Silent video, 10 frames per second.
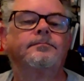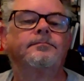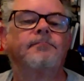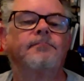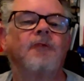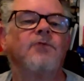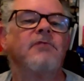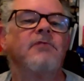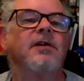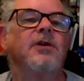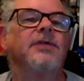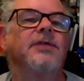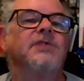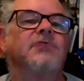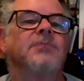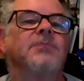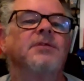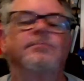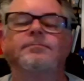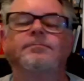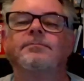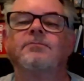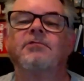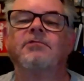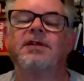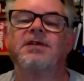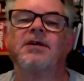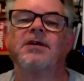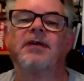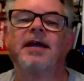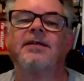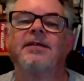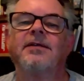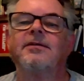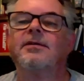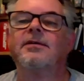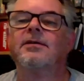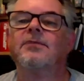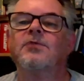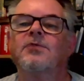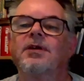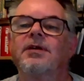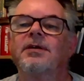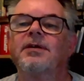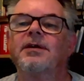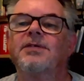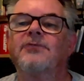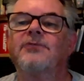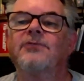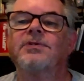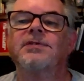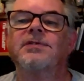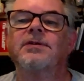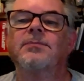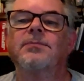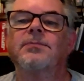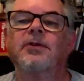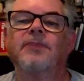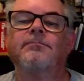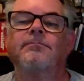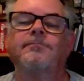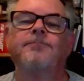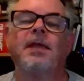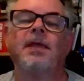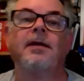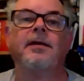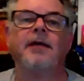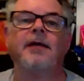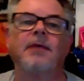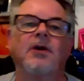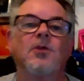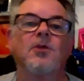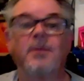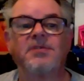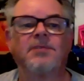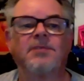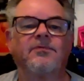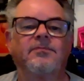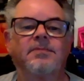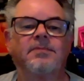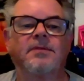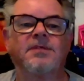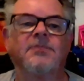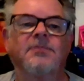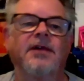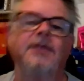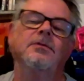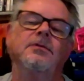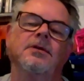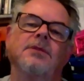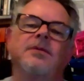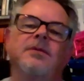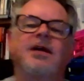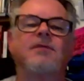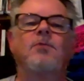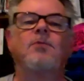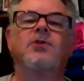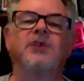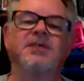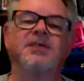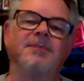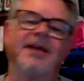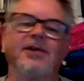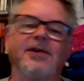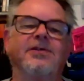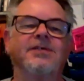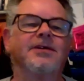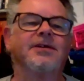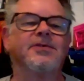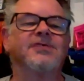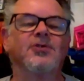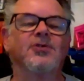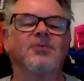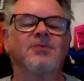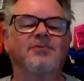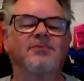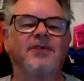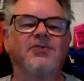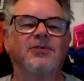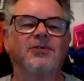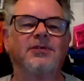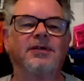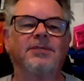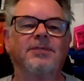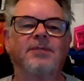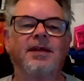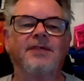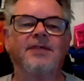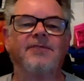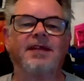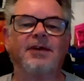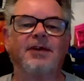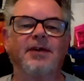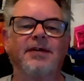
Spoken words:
If we reload that script, we're ready to go again with a different plugin. Anyway, I hope that was some value. I kind of apologise to Miquel because I know it's not the most professional video here,